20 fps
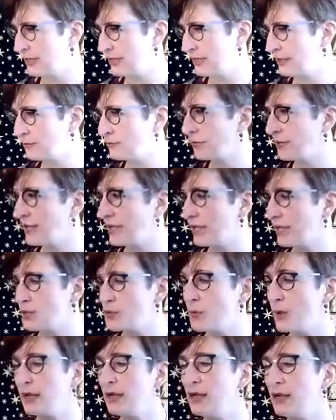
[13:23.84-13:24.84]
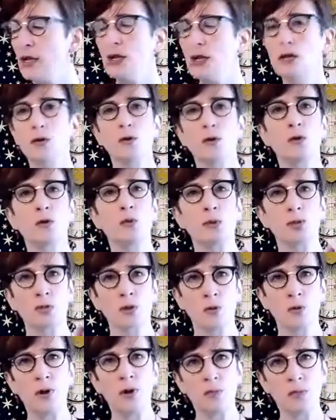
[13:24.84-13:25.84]
in reach, but there was a
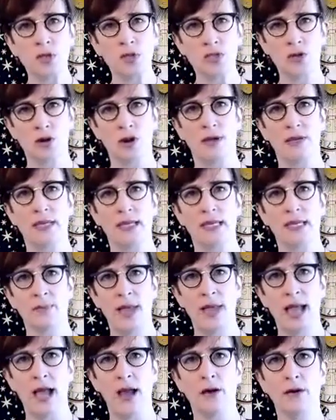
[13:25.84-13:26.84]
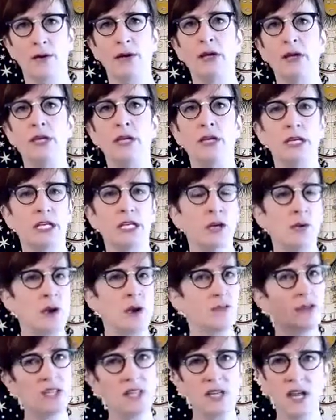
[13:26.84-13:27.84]
woman talking about,
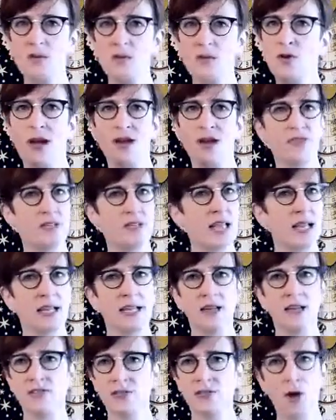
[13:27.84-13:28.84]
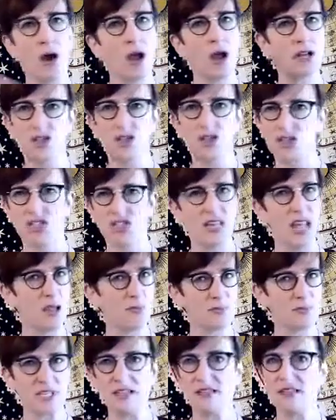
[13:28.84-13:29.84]
every time you have a negative thought, just snap
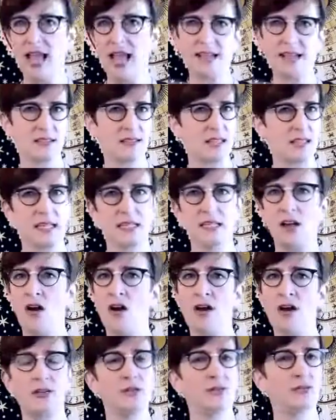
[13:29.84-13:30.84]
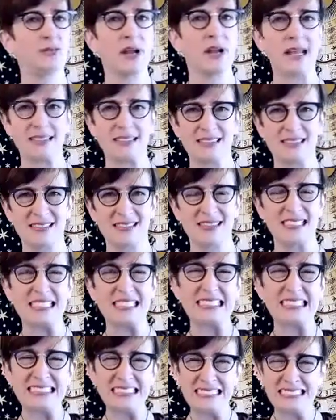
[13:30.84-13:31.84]
the elastic on your wrist.
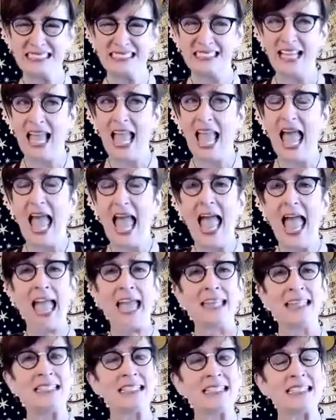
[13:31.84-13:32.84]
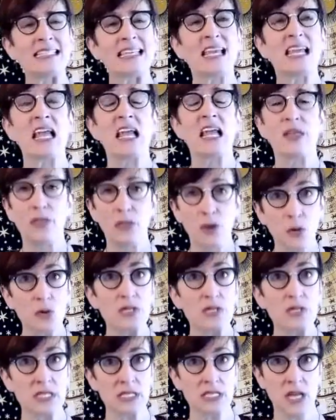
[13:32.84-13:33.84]
And there
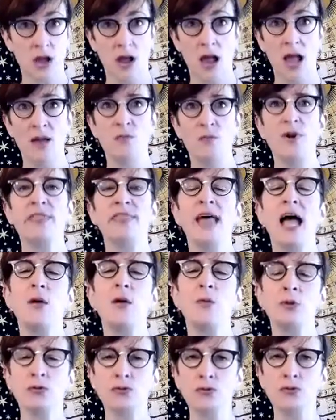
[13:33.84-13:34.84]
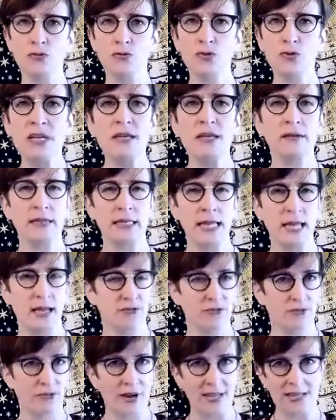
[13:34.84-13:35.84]
was a time when that would really have
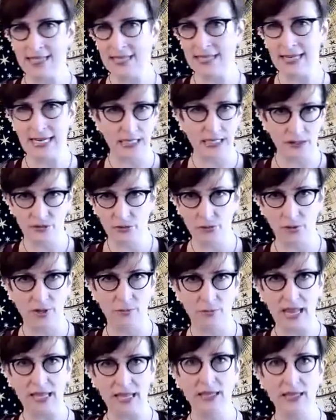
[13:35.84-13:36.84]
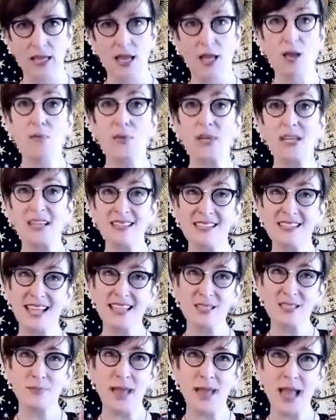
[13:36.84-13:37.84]
resonated for me because
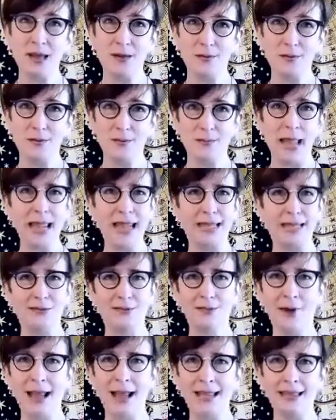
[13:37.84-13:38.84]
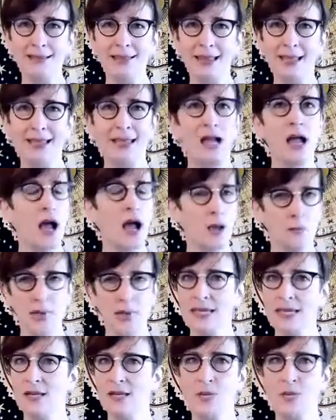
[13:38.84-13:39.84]
that's about pain, right? Like
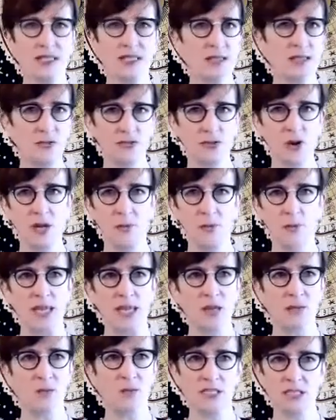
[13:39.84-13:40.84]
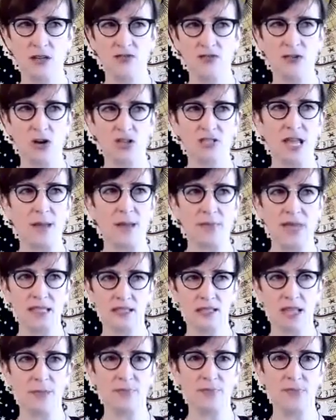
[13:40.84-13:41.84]
making myself wrong. Stop that,
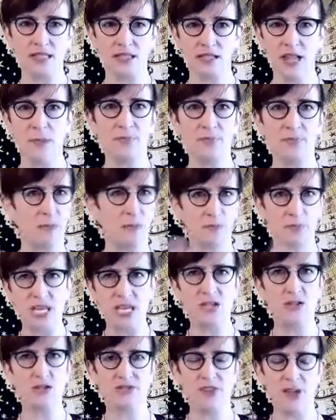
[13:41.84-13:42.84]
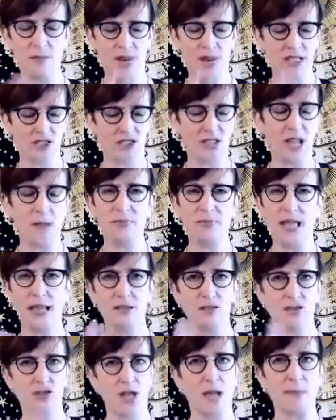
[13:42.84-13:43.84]
stop that, stop that. Be in your feminine. Stop that,
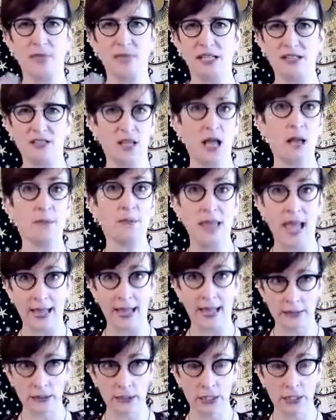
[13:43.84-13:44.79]
stop that, stop that.